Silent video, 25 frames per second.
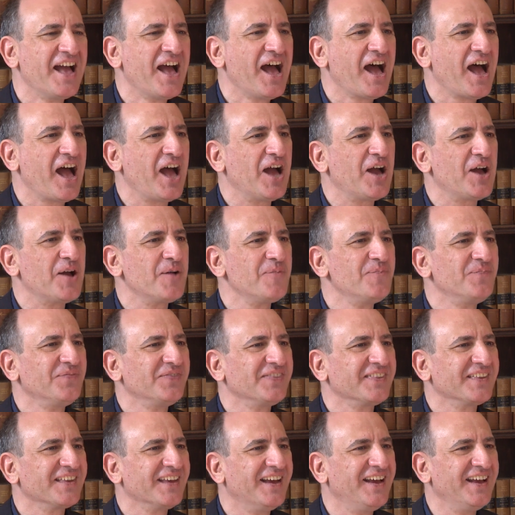um,
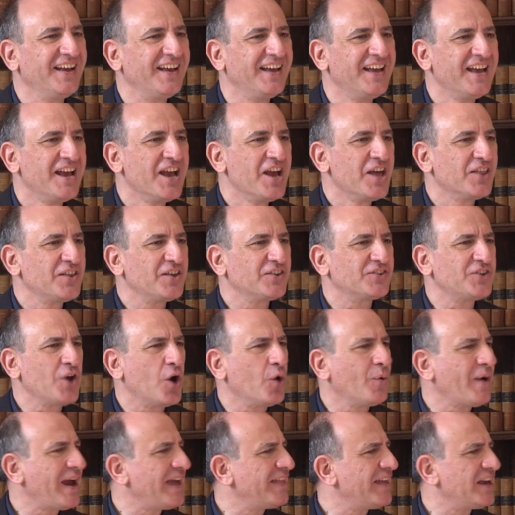there's
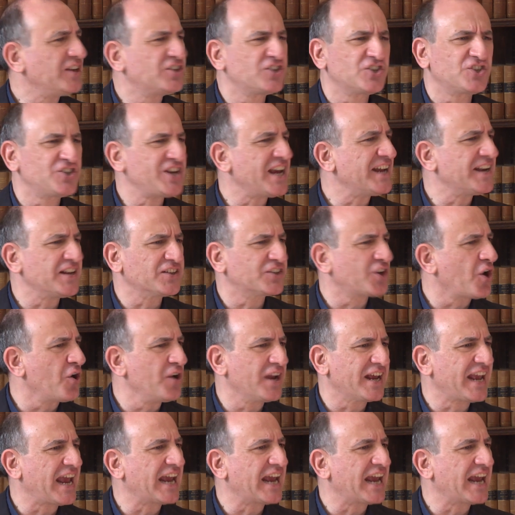no way this shit is going to